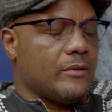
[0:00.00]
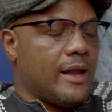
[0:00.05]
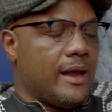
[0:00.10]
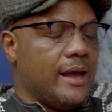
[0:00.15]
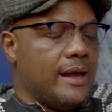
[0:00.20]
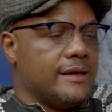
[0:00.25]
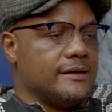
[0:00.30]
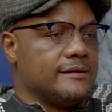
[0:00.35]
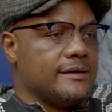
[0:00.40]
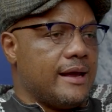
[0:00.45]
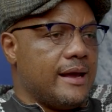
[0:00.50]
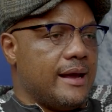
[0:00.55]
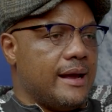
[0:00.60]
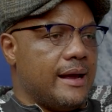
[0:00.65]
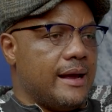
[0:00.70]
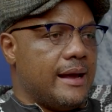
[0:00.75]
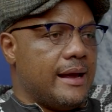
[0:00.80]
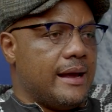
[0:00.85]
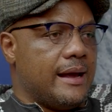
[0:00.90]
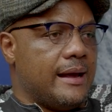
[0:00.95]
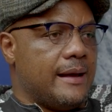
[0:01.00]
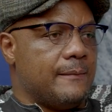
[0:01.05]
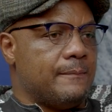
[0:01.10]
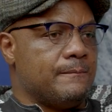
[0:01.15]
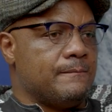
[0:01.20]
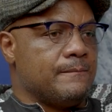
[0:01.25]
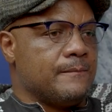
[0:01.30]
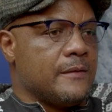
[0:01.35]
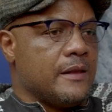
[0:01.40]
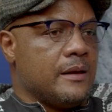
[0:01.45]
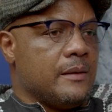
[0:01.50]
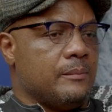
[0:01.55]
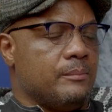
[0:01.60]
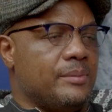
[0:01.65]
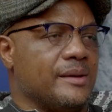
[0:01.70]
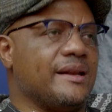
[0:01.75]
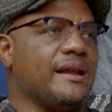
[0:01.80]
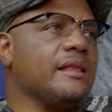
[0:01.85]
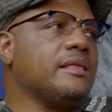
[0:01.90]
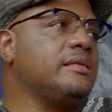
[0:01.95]
And
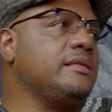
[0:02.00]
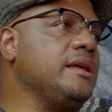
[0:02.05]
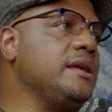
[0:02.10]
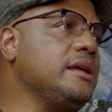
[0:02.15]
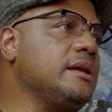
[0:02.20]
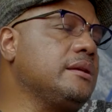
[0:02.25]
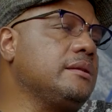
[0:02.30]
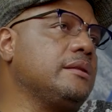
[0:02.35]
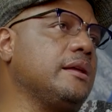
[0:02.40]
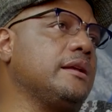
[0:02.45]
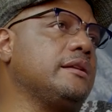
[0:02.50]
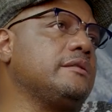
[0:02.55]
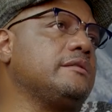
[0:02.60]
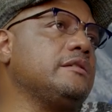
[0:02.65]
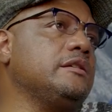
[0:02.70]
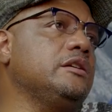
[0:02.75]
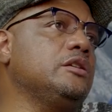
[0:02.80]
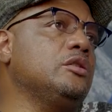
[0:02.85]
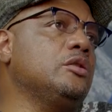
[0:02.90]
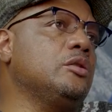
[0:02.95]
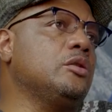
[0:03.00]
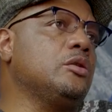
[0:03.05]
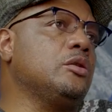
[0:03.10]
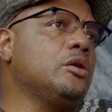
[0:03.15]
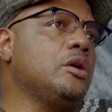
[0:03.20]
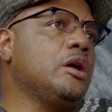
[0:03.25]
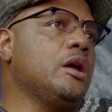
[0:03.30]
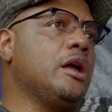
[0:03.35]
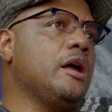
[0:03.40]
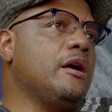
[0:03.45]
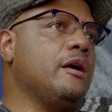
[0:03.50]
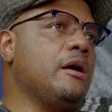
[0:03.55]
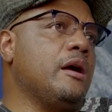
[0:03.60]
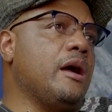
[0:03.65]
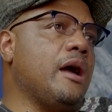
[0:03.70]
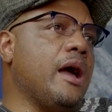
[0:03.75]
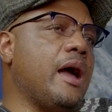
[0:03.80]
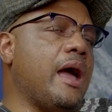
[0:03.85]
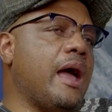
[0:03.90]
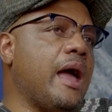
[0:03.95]
but I think that, you know,
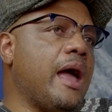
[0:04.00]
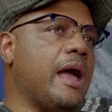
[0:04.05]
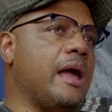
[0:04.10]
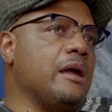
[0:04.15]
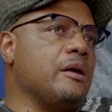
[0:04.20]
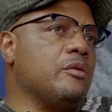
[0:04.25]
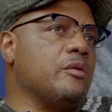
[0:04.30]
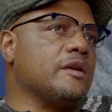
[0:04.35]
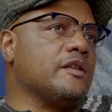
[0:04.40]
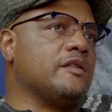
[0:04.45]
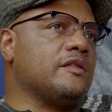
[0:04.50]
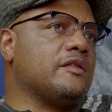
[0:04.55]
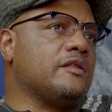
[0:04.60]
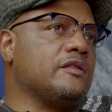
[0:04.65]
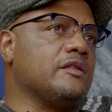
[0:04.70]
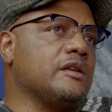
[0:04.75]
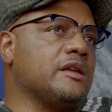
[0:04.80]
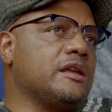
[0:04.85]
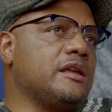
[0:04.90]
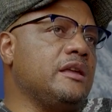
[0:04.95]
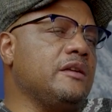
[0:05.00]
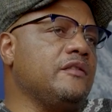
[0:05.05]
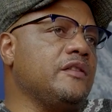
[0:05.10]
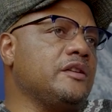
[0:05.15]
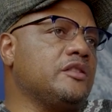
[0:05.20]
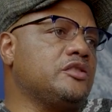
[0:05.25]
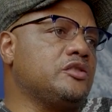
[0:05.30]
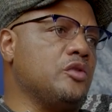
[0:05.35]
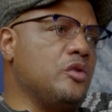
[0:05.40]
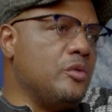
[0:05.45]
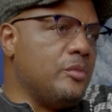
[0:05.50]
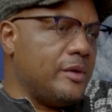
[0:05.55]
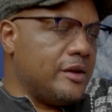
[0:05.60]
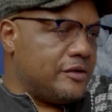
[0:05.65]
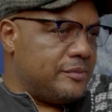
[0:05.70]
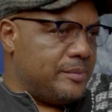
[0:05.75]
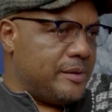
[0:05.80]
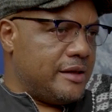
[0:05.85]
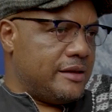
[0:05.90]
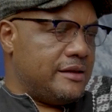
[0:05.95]
I was given so
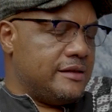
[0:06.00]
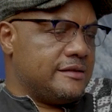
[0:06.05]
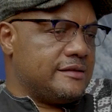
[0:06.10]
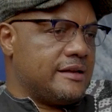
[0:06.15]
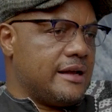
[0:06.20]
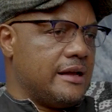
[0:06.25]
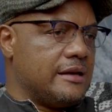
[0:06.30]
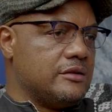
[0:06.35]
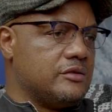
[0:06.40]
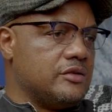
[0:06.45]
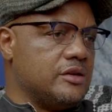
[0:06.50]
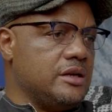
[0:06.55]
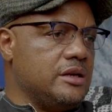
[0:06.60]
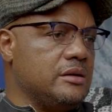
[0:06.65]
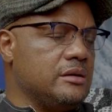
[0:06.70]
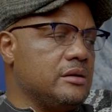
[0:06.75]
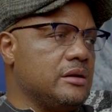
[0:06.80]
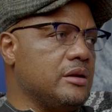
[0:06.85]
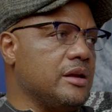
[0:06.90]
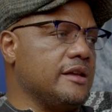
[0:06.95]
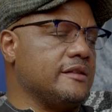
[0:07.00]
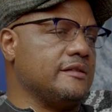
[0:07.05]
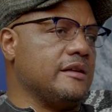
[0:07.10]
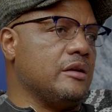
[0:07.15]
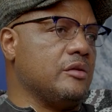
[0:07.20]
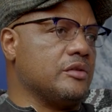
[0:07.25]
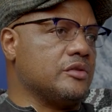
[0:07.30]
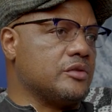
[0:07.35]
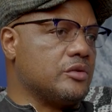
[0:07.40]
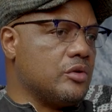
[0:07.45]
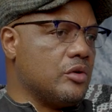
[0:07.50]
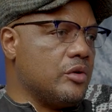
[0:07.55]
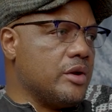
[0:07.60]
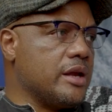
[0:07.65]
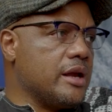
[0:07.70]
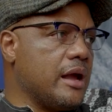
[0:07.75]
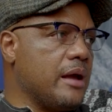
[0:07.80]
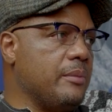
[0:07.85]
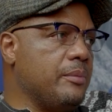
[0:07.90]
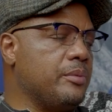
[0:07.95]
much by this country as I was
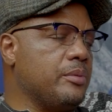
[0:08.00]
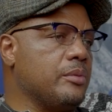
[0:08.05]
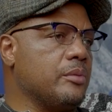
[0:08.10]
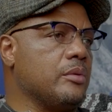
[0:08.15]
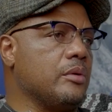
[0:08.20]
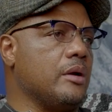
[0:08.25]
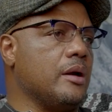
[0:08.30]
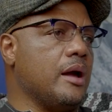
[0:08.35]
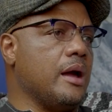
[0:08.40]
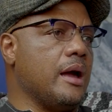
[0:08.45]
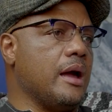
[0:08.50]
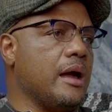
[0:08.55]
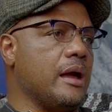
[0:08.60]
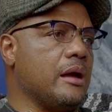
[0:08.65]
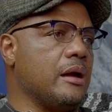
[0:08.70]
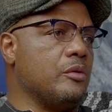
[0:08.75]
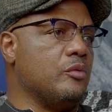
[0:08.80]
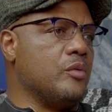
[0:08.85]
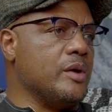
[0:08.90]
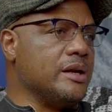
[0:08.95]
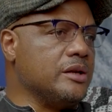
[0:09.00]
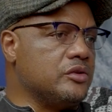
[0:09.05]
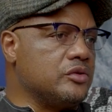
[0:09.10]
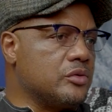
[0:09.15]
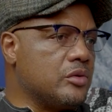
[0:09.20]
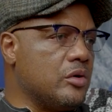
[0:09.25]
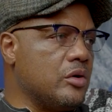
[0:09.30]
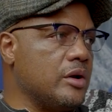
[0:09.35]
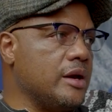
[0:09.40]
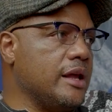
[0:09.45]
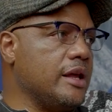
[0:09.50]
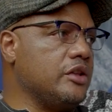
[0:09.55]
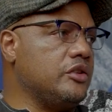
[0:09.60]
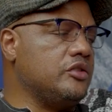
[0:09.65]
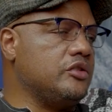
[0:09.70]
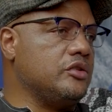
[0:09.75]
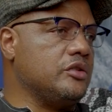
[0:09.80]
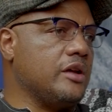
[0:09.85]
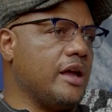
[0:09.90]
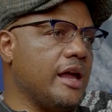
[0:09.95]
growing up. I went to
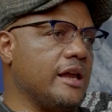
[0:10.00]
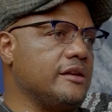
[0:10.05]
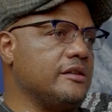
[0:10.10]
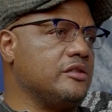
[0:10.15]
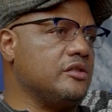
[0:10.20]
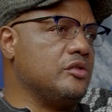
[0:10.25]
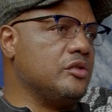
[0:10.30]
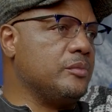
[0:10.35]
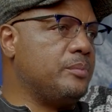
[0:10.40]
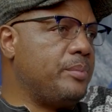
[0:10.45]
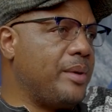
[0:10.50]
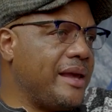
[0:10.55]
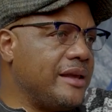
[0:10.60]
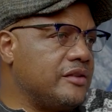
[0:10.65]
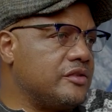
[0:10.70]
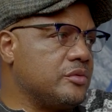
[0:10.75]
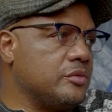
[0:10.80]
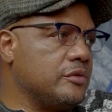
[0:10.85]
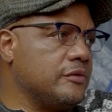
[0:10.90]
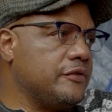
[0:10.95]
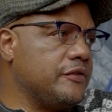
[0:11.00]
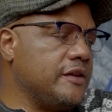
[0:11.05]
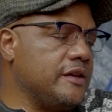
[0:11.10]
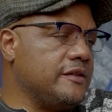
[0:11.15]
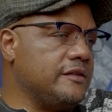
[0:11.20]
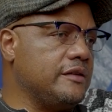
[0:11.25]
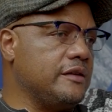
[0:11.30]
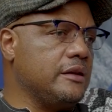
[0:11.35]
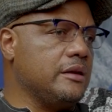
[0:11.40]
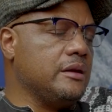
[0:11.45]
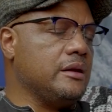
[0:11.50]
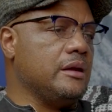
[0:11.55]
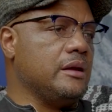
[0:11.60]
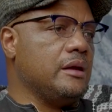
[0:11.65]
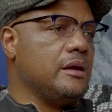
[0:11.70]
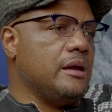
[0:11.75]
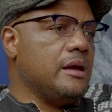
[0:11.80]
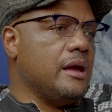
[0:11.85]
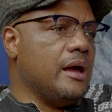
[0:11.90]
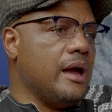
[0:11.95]
college. I did not pay school fees.
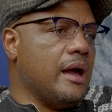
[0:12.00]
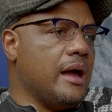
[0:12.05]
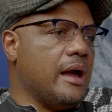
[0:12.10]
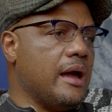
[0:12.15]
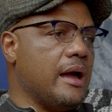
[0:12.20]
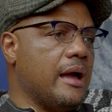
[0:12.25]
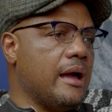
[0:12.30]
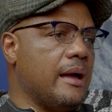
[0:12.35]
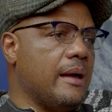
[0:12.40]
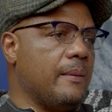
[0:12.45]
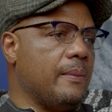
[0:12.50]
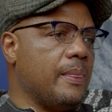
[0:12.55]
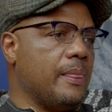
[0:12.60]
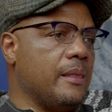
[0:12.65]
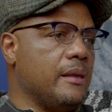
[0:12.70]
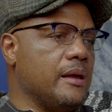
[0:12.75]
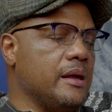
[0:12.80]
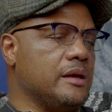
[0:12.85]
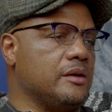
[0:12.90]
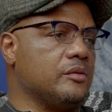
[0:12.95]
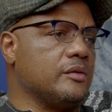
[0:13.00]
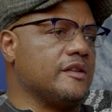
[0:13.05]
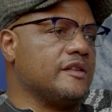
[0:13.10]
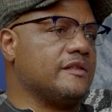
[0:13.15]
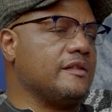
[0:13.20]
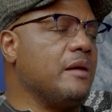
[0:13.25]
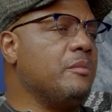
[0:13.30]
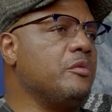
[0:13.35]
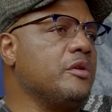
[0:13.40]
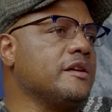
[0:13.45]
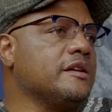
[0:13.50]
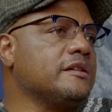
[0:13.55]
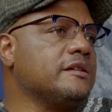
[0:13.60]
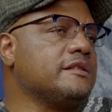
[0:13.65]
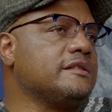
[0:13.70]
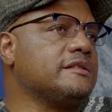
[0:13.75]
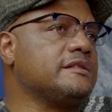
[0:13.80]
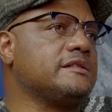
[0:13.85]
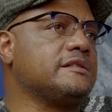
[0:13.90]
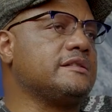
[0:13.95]
It was
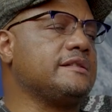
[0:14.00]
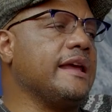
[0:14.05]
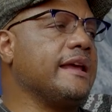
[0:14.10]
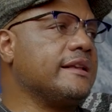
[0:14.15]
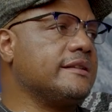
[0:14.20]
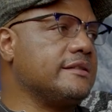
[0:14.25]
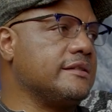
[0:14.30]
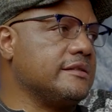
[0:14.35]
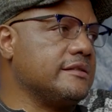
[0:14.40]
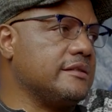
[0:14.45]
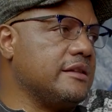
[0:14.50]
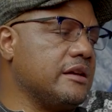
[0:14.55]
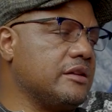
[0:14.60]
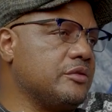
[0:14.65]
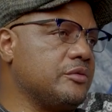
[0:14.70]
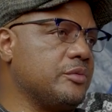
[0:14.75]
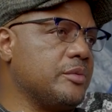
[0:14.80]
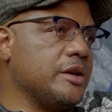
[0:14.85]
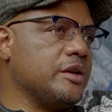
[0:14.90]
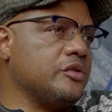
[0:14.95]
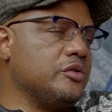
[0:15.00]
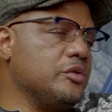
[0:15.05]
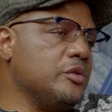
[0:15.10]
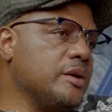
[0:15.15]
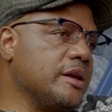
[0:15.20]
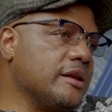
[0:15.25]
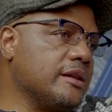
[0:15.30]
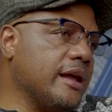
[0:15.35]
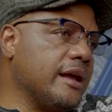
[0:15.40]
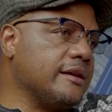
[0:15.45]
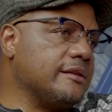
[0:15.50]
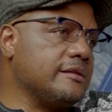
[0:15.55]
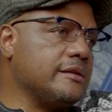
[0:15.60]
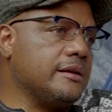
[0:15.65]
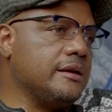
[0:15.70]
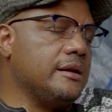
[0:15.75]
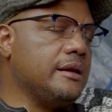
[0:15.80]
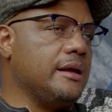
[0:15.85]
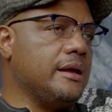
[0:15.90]
someone's taxes that were doing that.